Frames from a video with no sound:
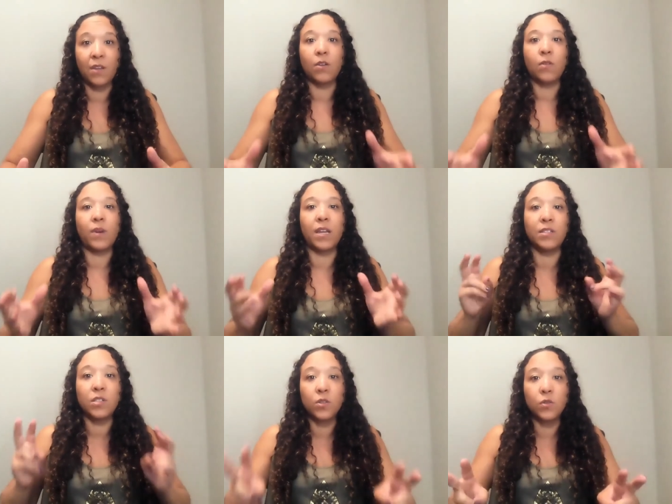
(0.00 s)

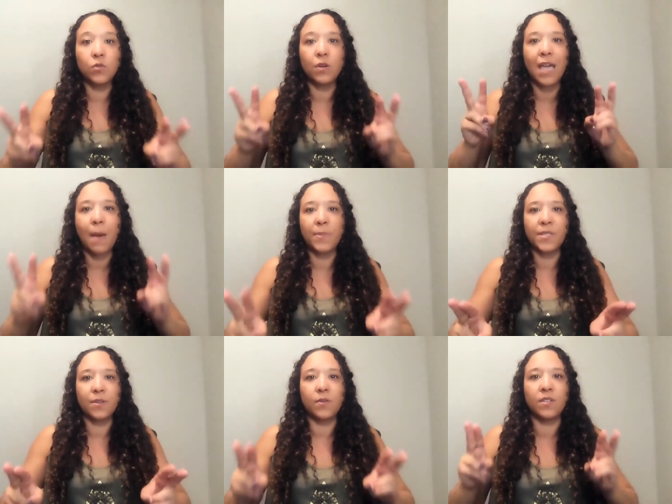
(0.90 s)
right? Two
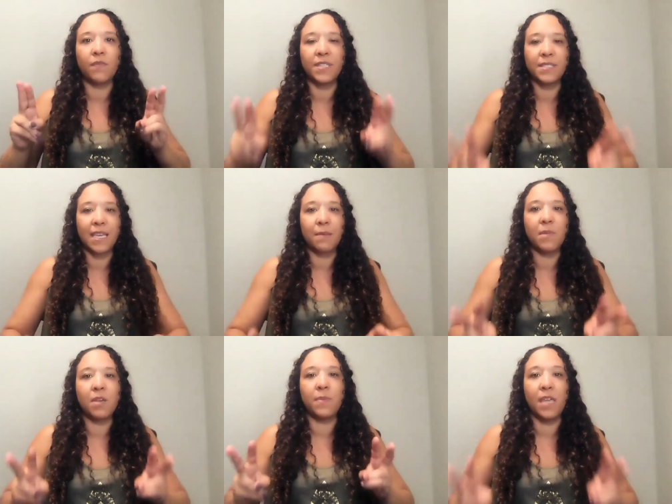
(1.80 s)
episodes of the
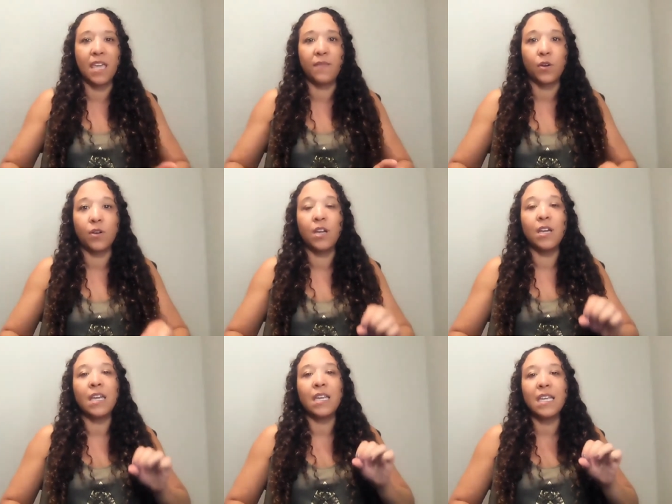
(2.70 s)
same behavior.
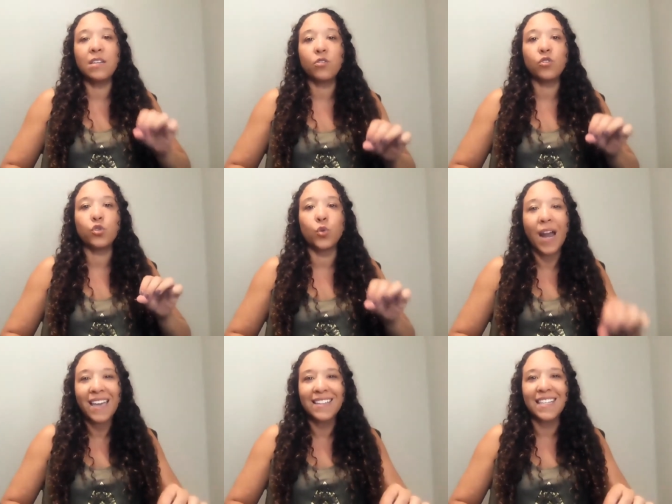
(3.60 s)

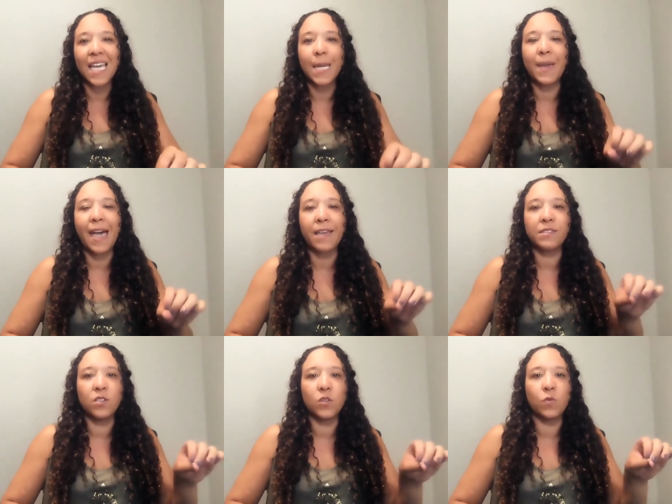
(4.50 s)
Inter-trial time
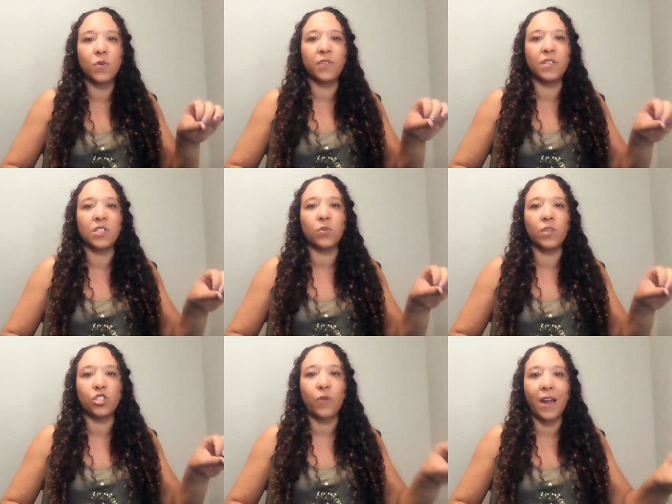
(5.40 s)
has to do with
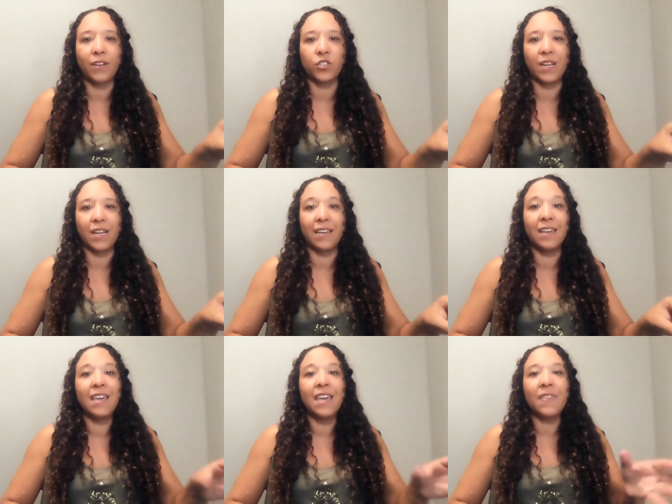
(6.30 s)
discrete trial training.
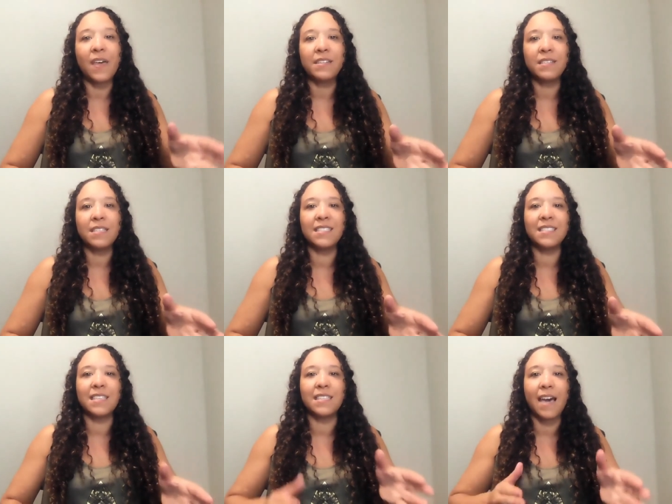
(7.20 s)
And that's
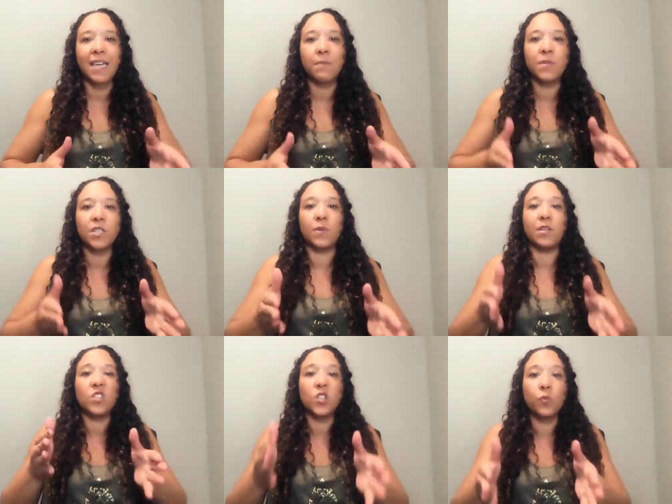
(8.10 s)
the time
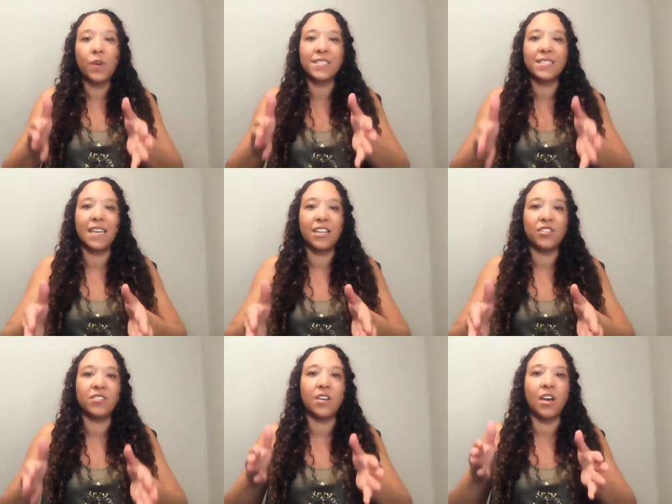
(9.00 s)
between two
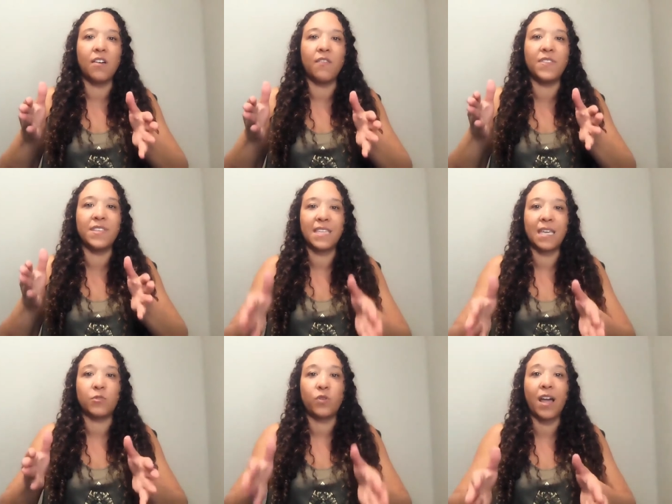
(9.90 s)
presentations of the
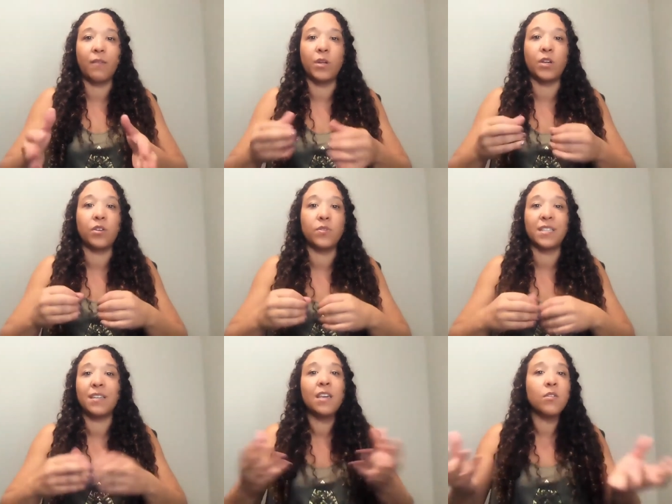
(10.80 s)
same trial when you're
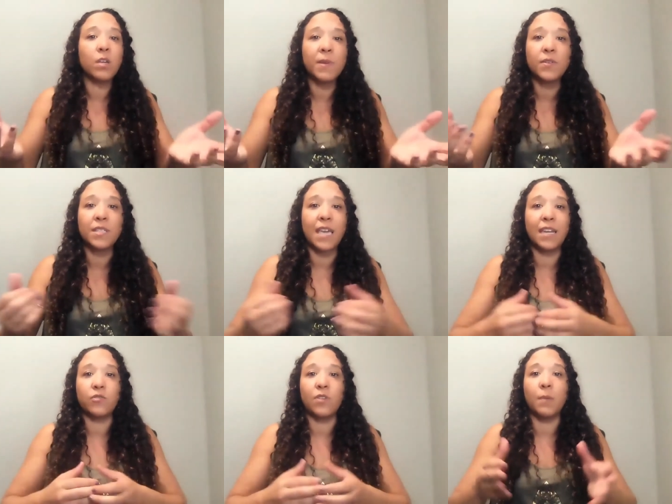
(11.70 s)
using, you could be using
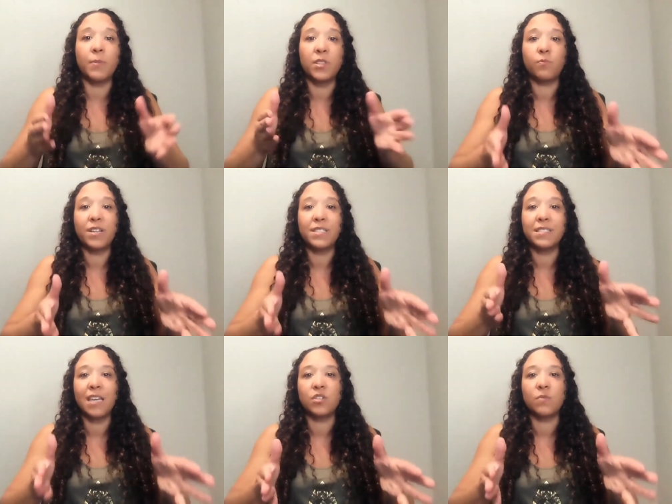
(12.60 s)
any trial, but the
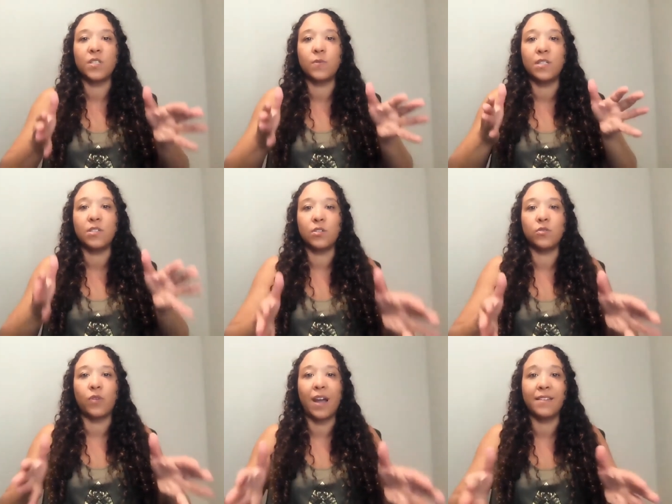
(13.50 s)
presentation between two
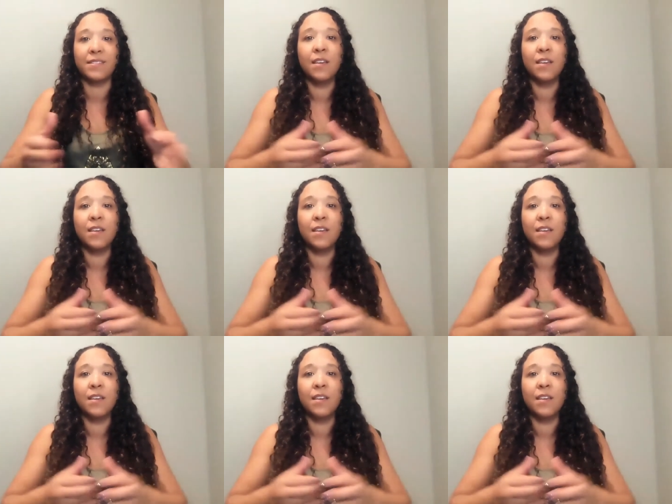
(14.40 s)
trials.